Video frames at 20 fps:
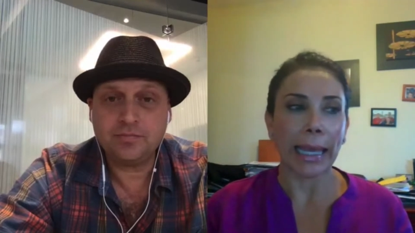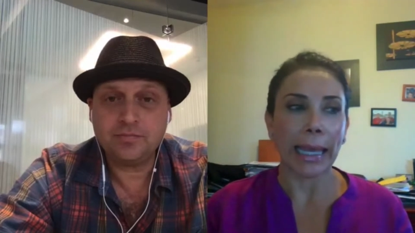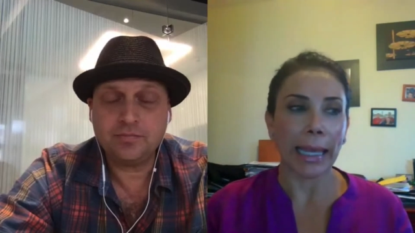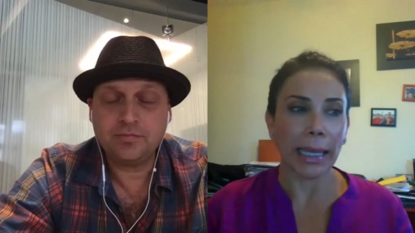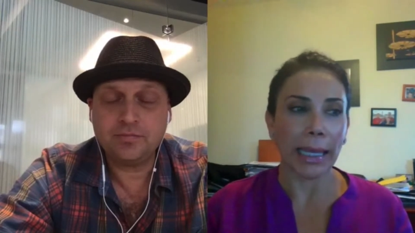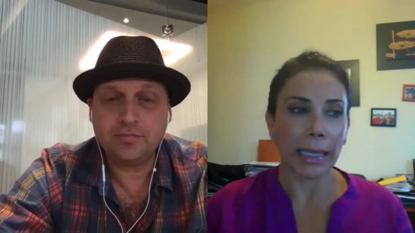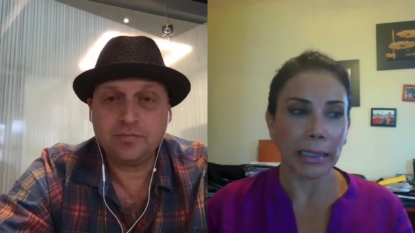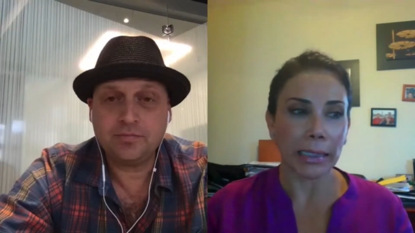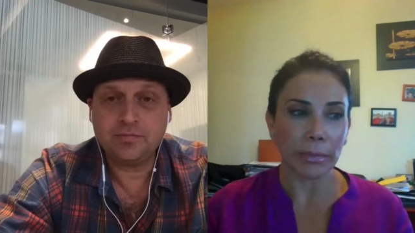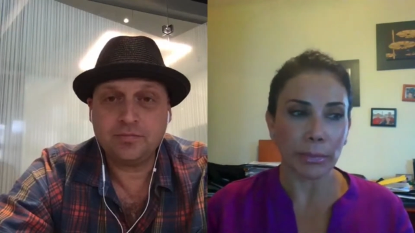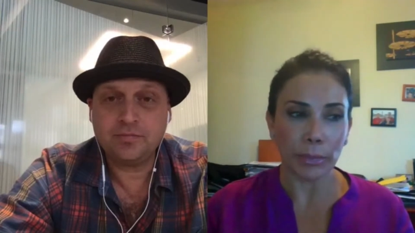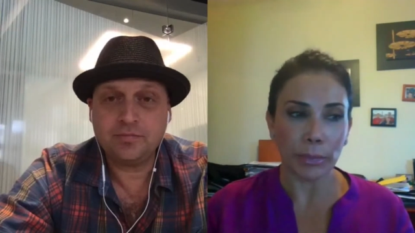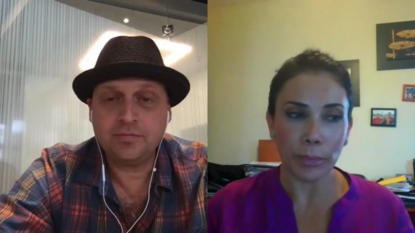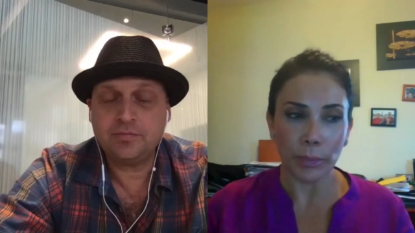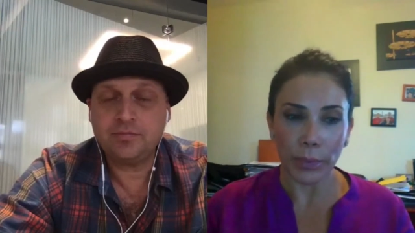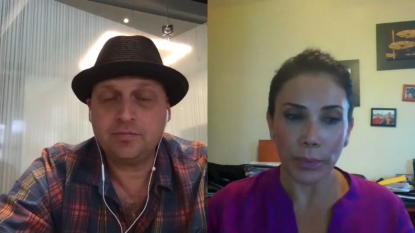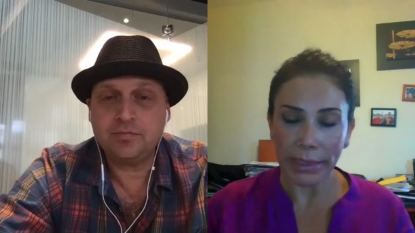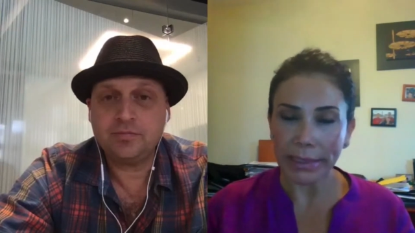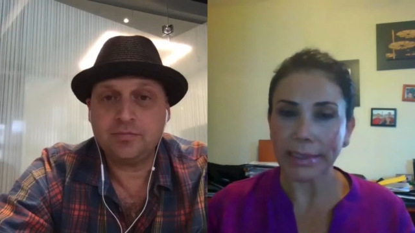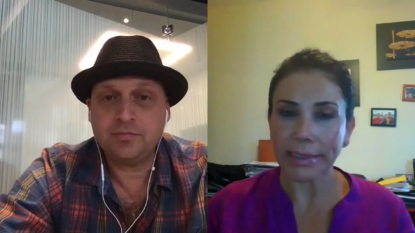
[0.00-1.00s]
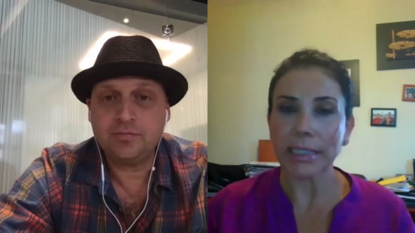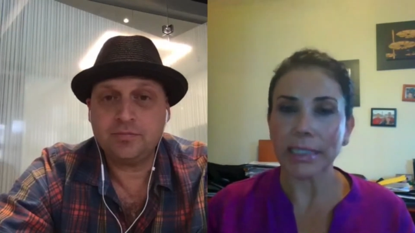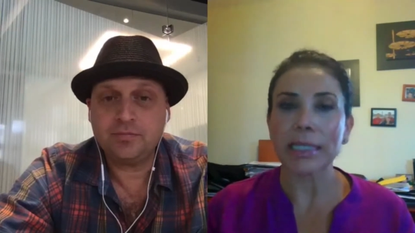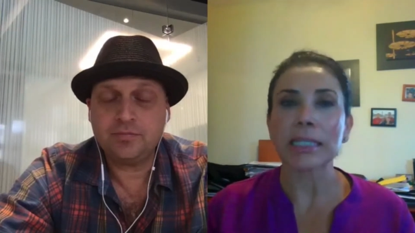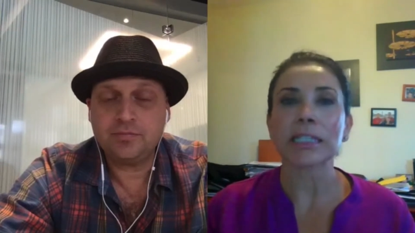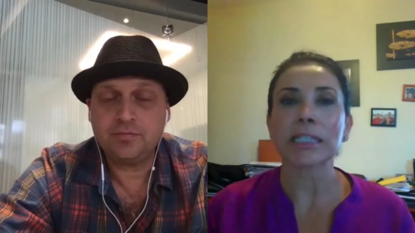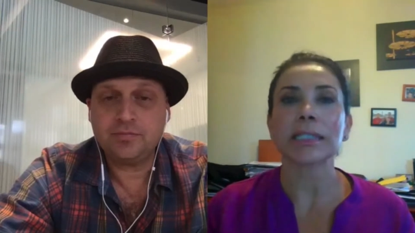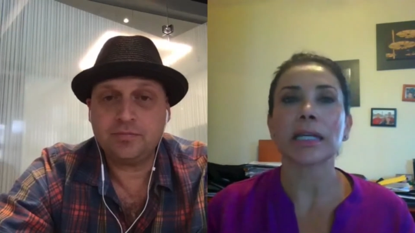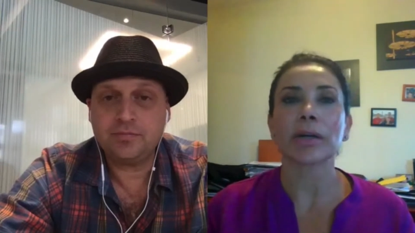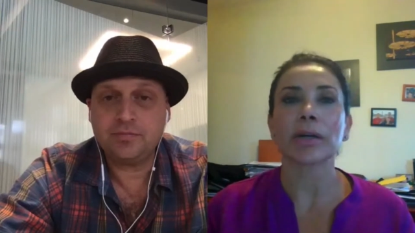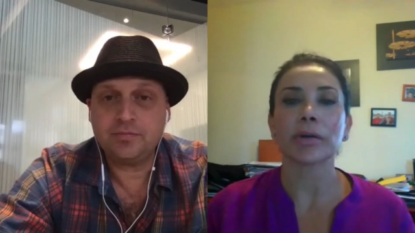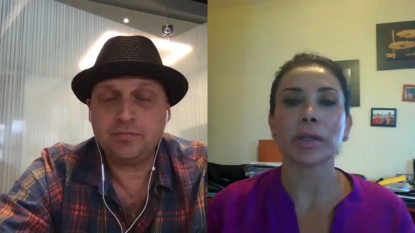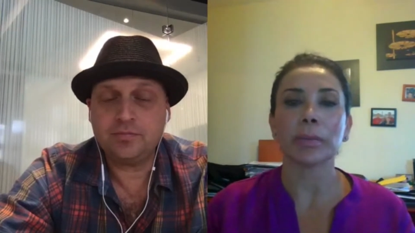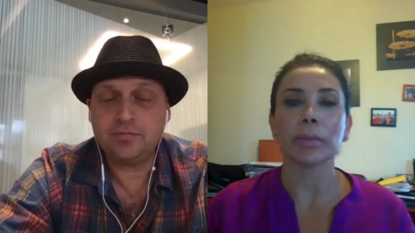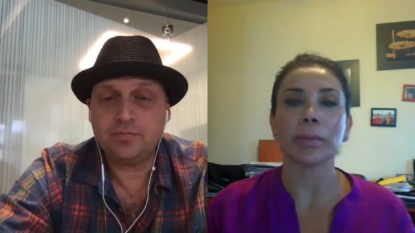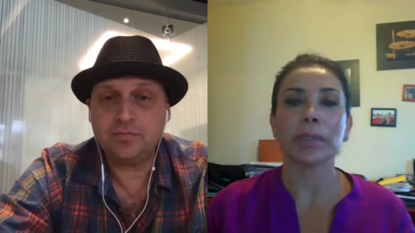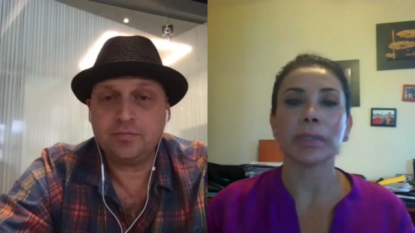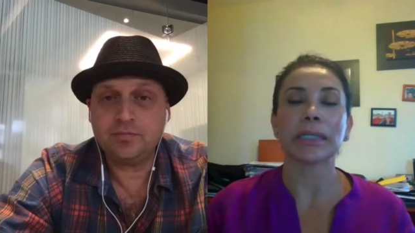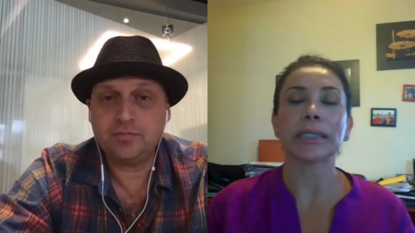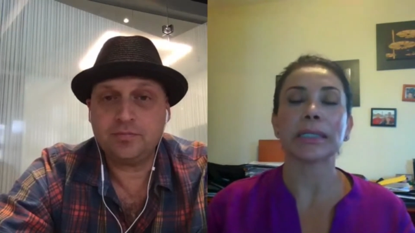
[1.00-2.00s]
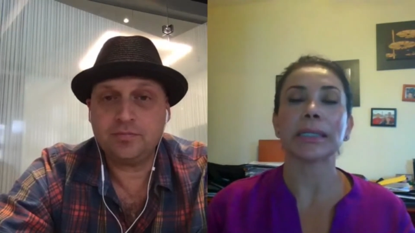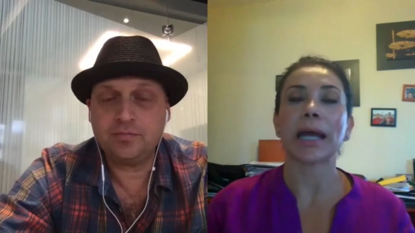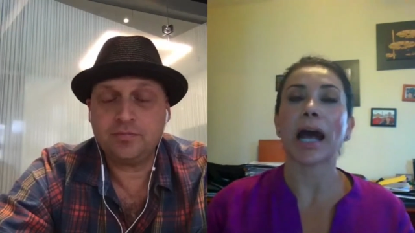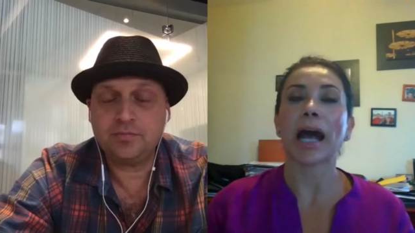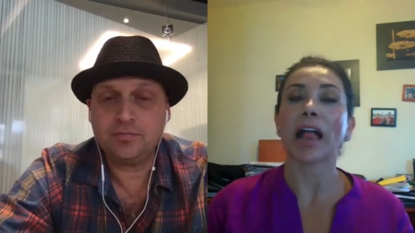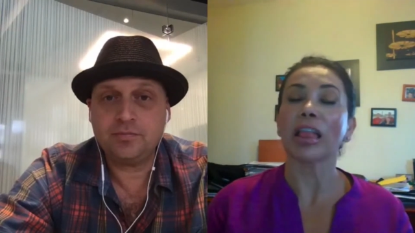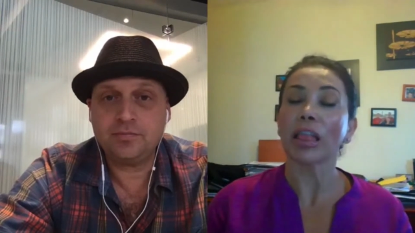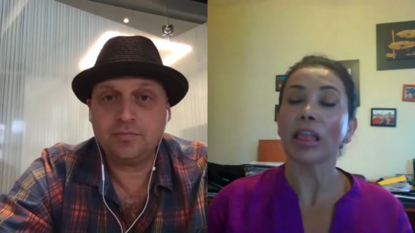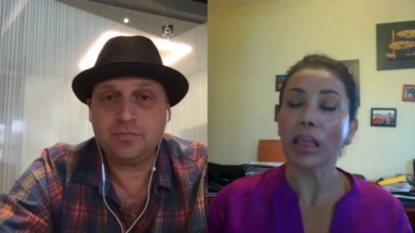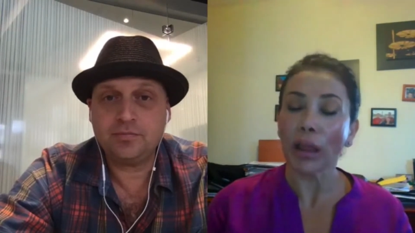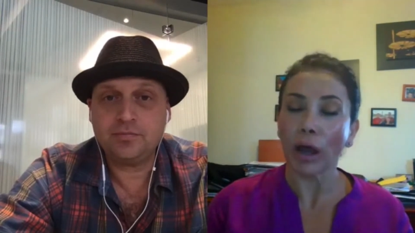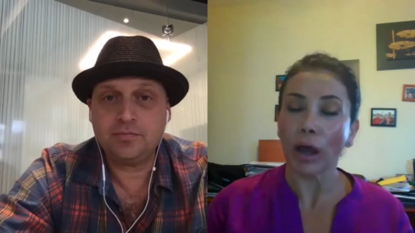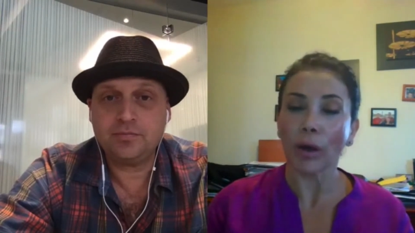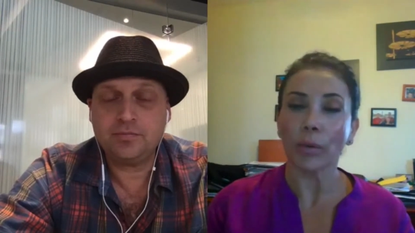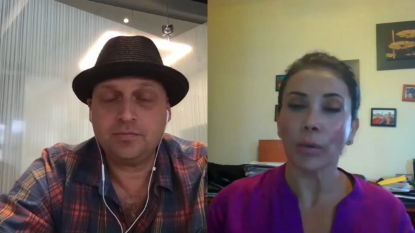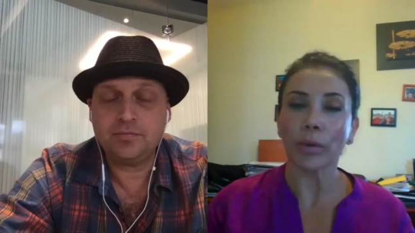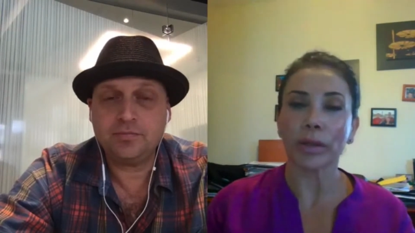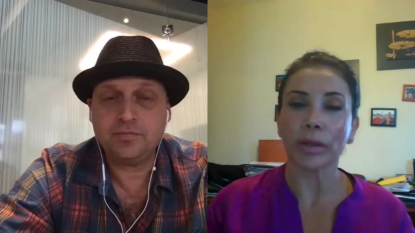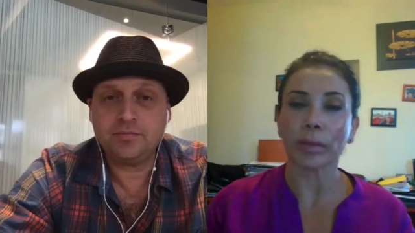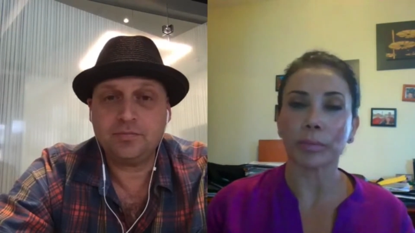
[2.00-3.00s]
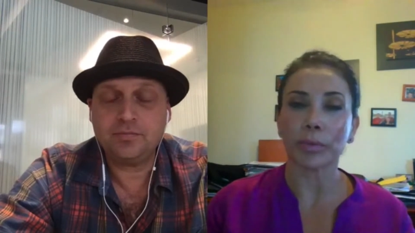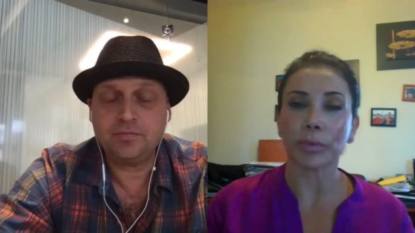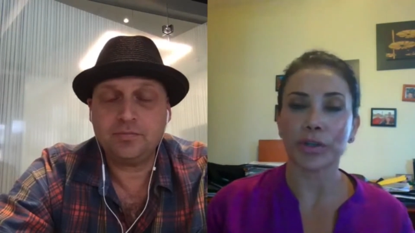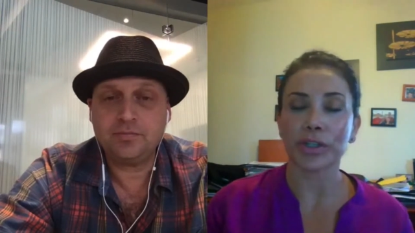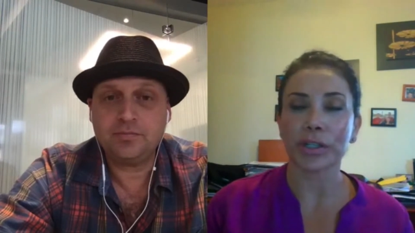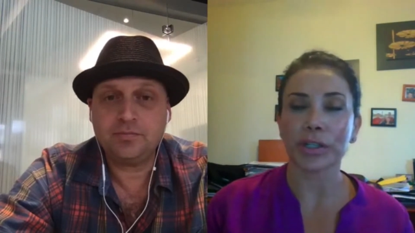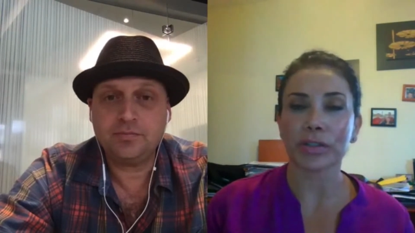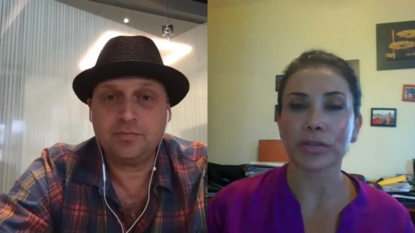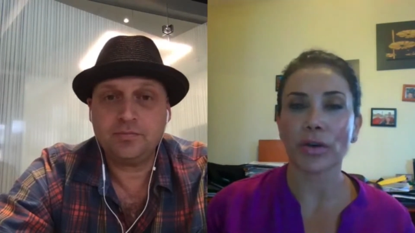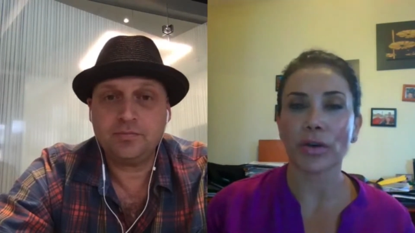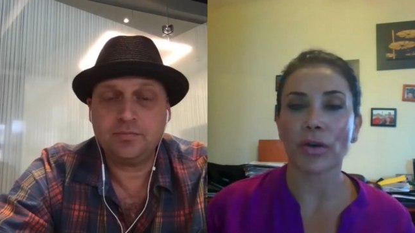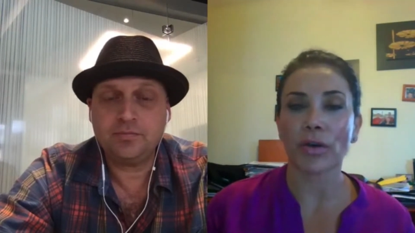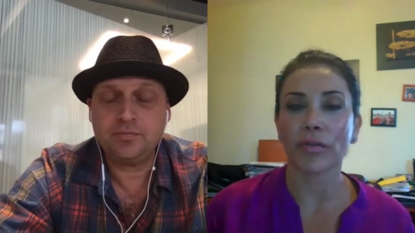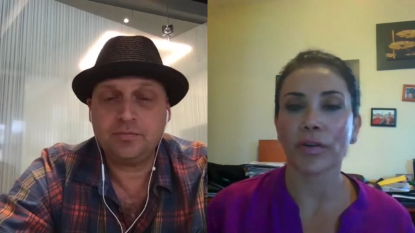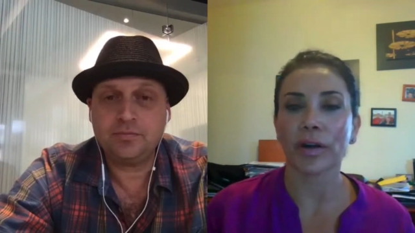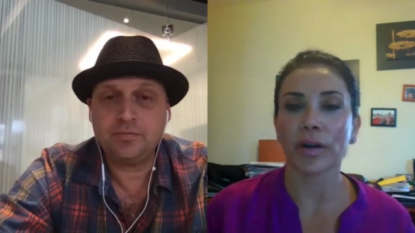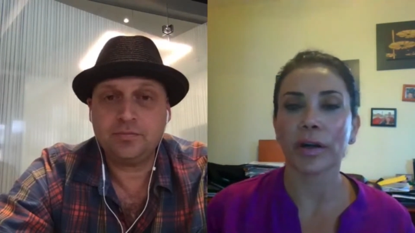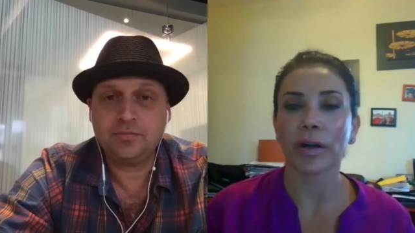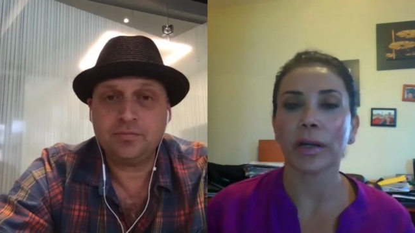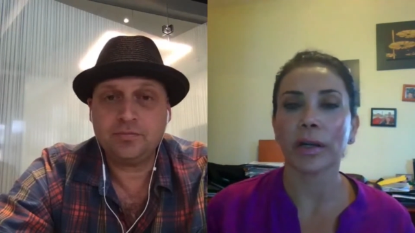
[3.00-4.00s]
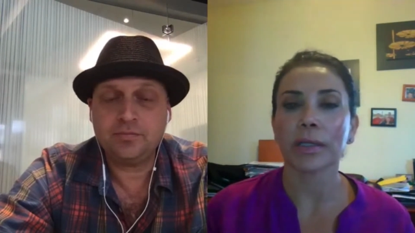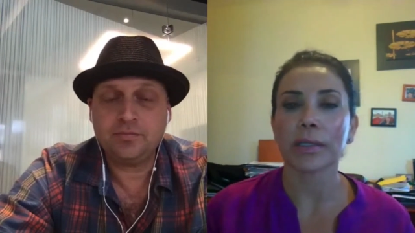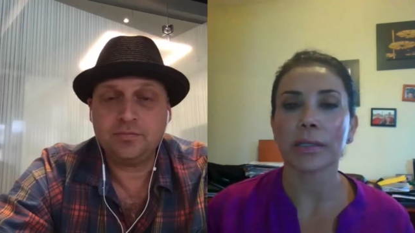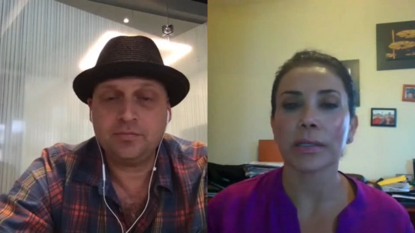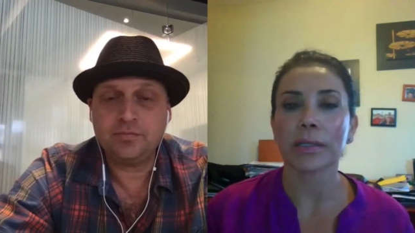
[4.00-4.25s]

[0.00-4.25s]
Speaker 1: and bring the listing agreement along with the purchase offer